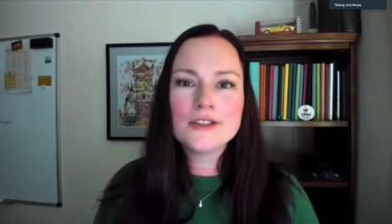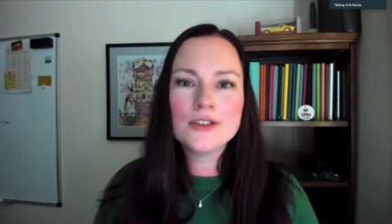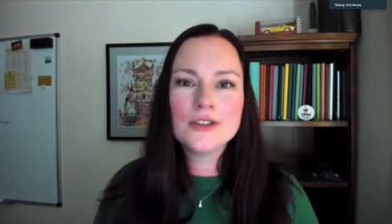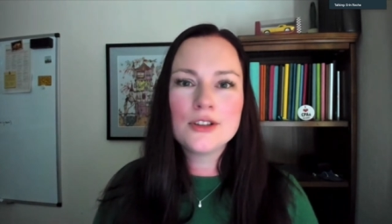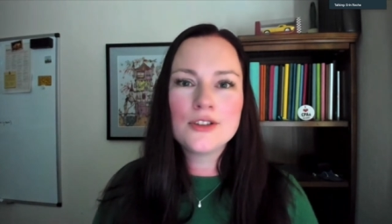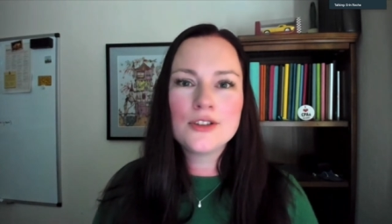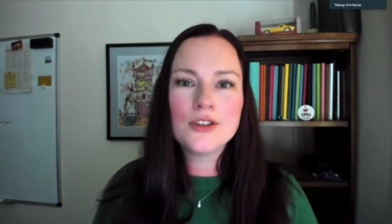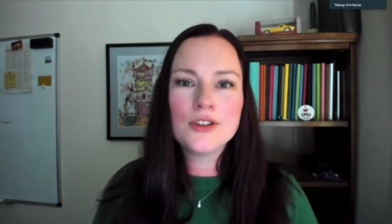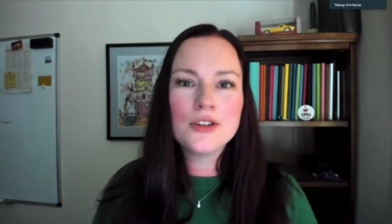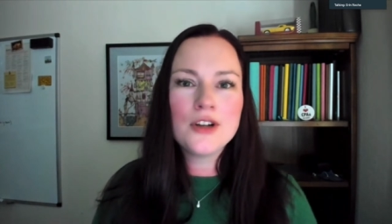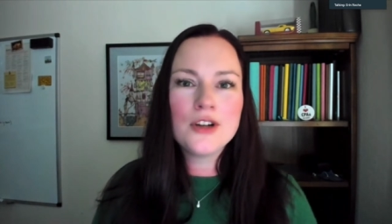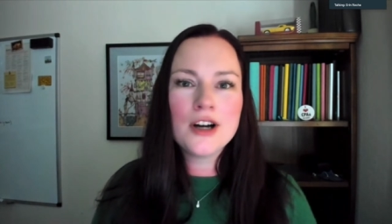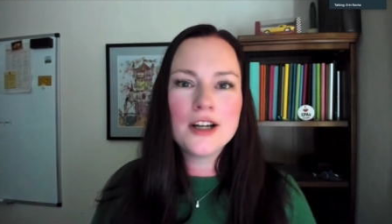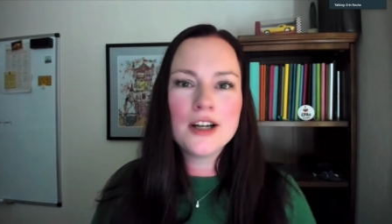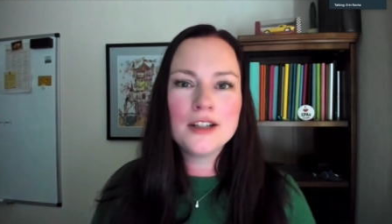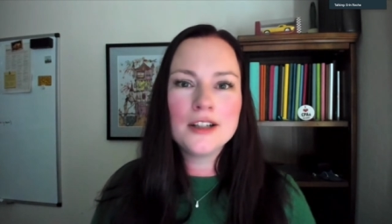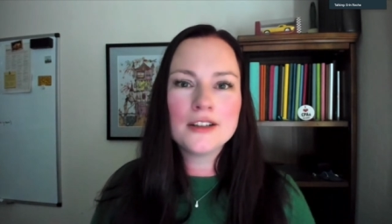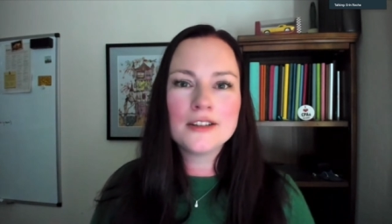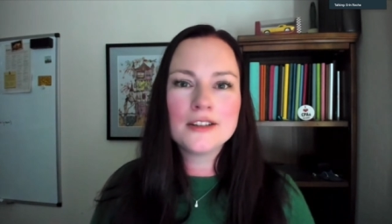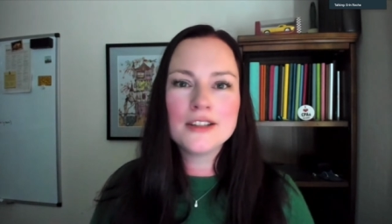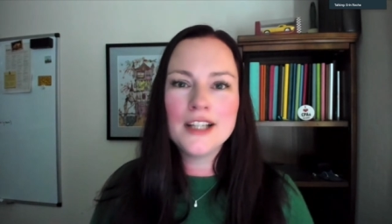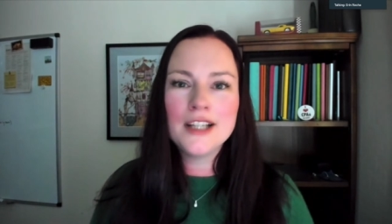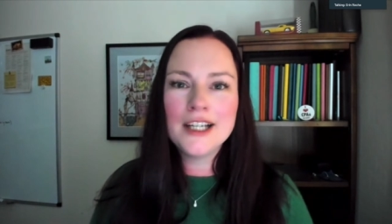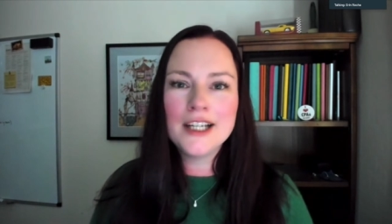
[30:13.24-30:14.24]
looks a
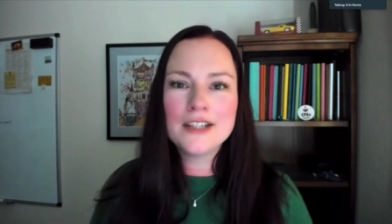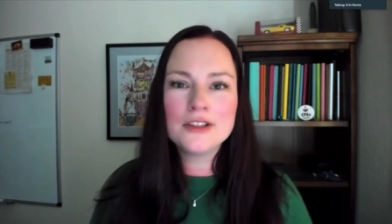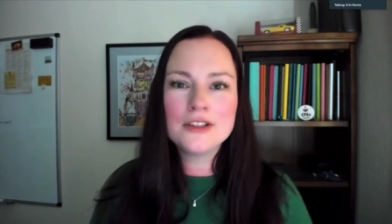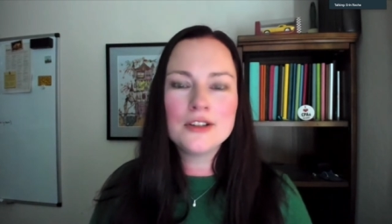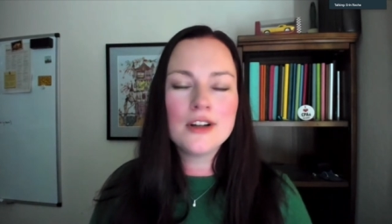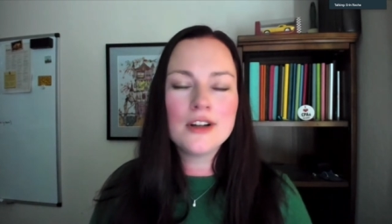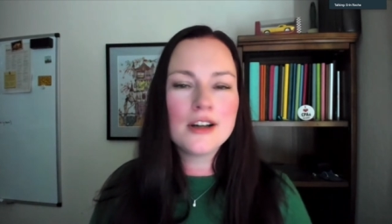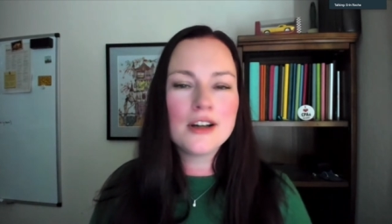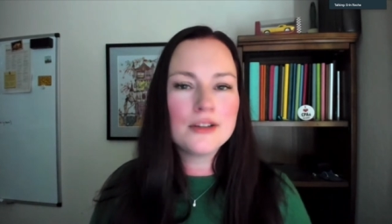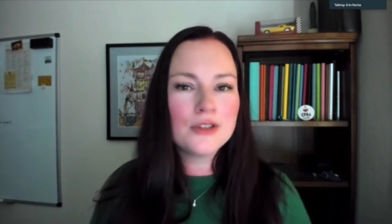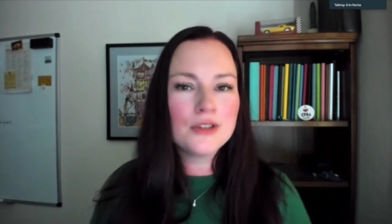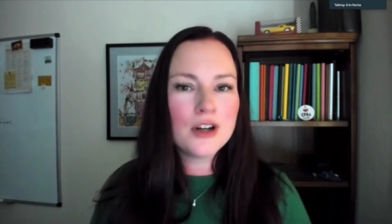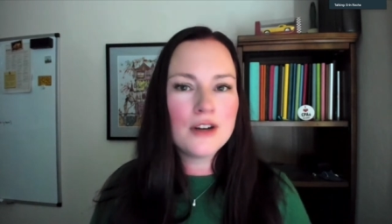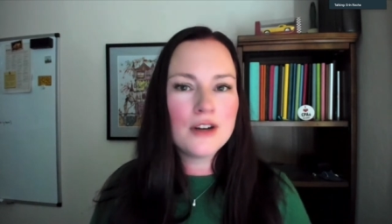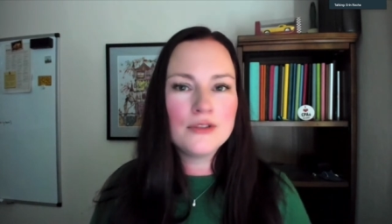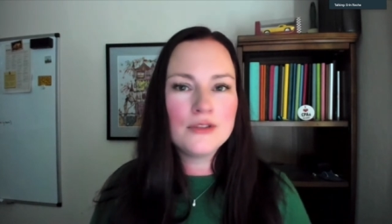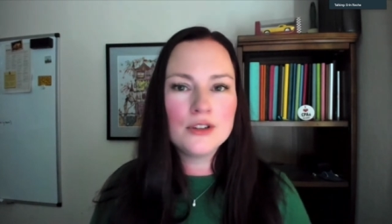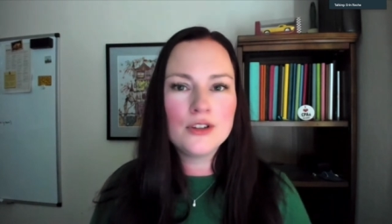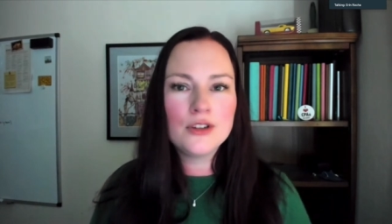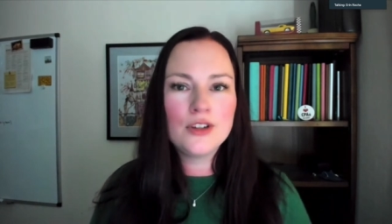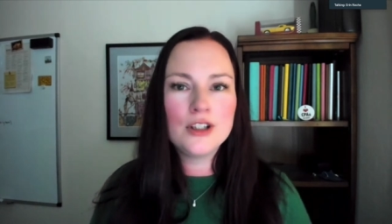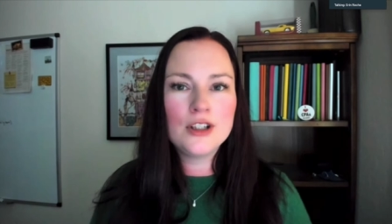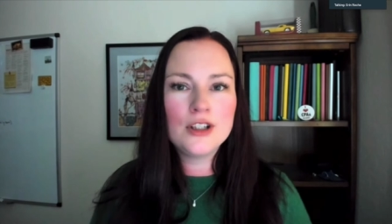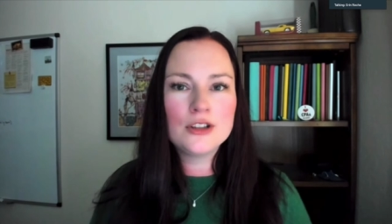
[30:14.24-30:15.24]
lot like a lot of
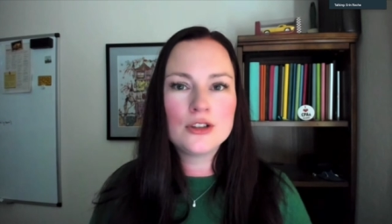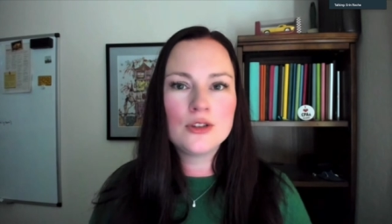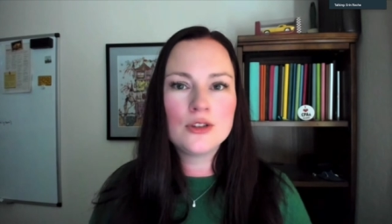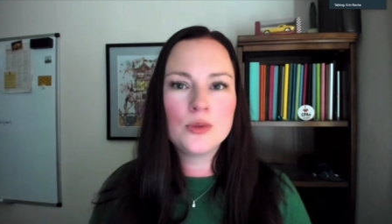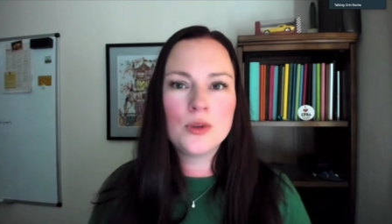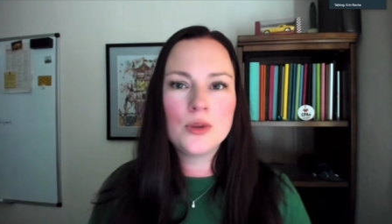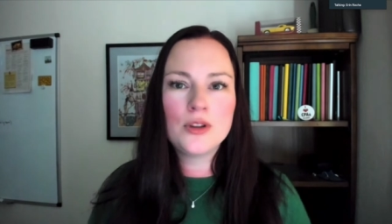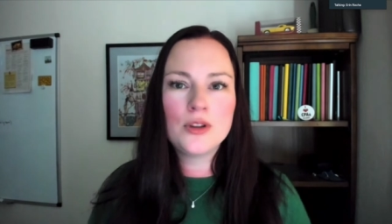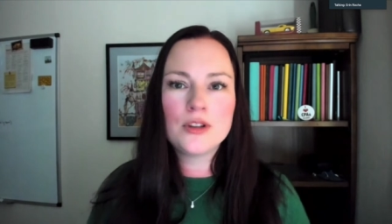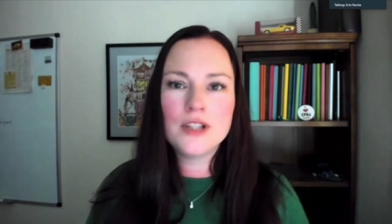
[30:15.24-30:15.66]
conversations